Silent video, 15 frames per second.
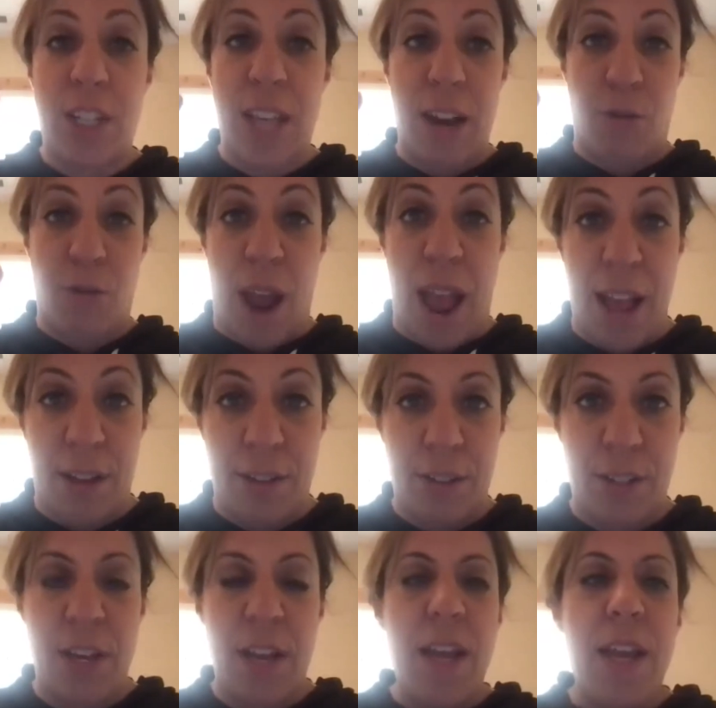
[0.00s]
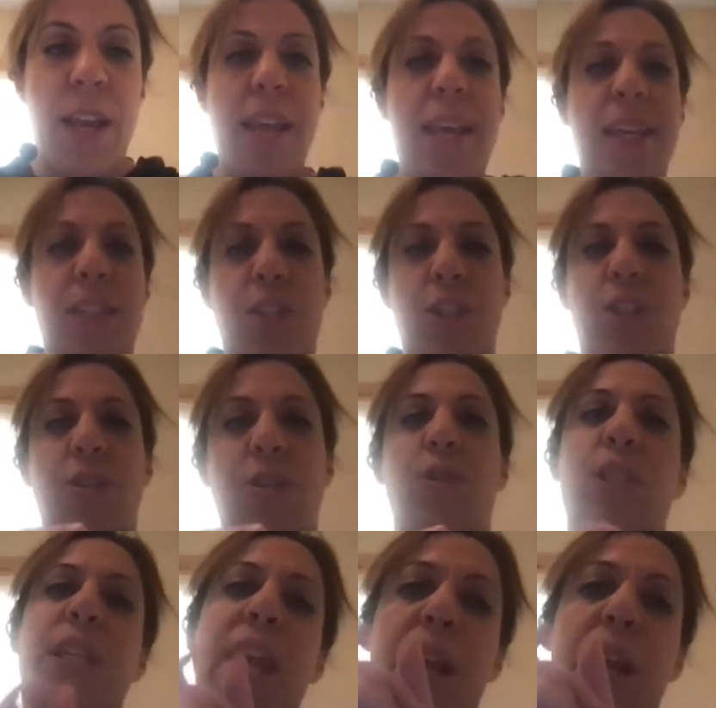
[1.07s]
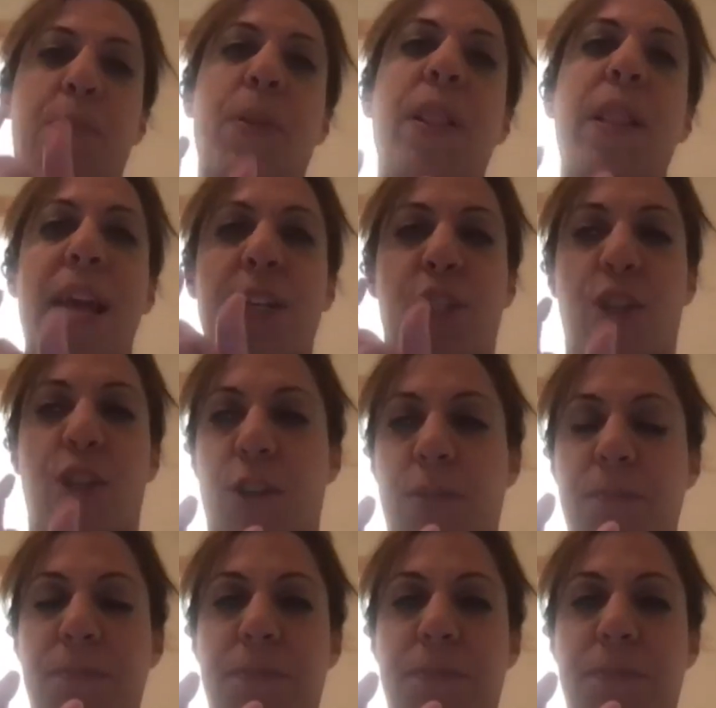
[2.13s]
that around is associate pleasure